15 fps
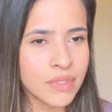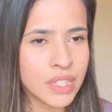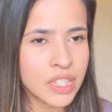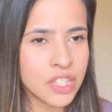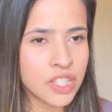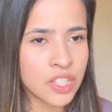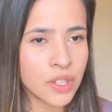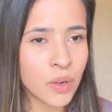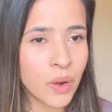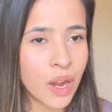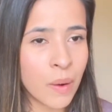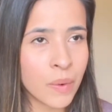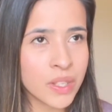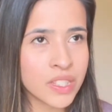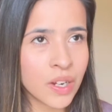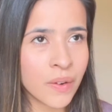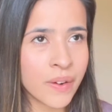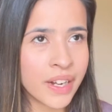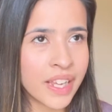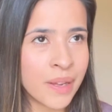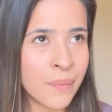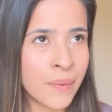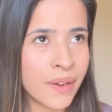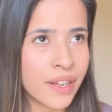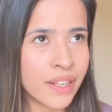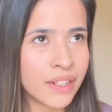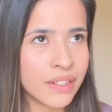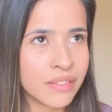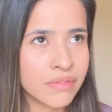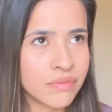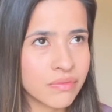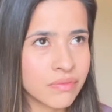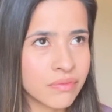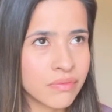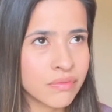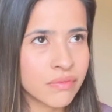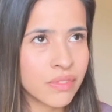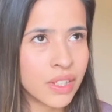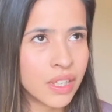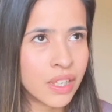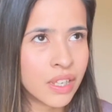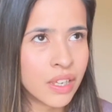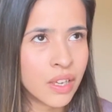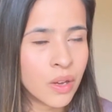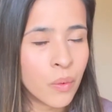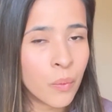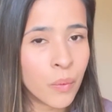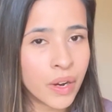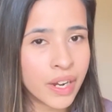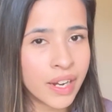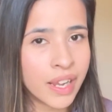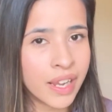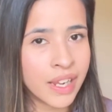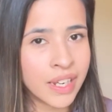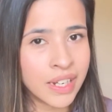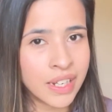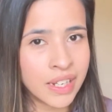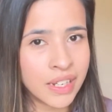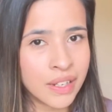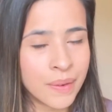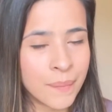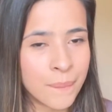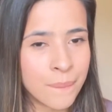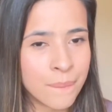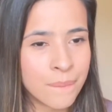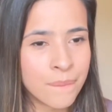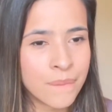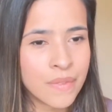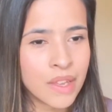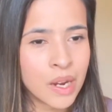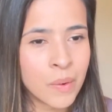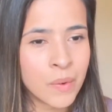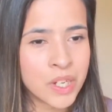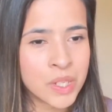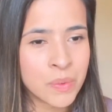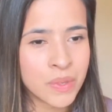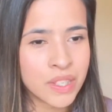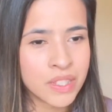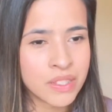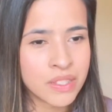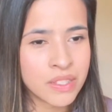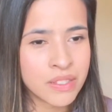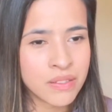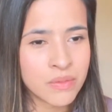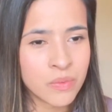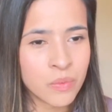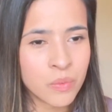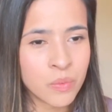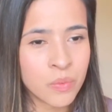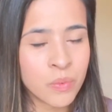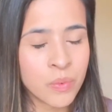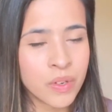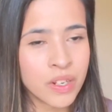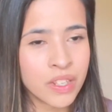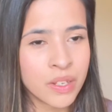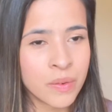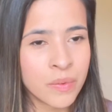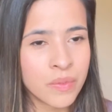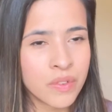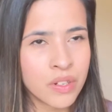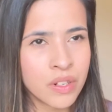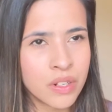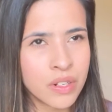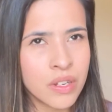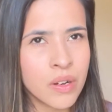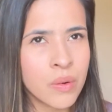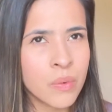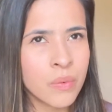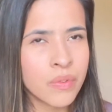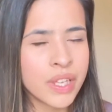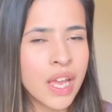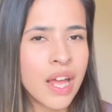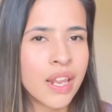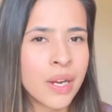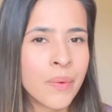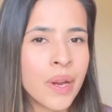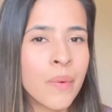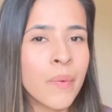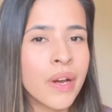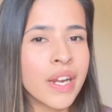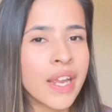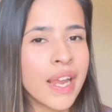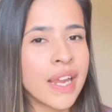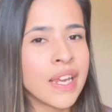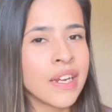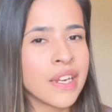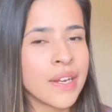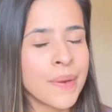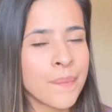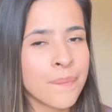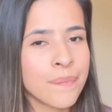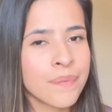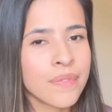So I was already, what, 180, which was really, no, yeah, like around 180.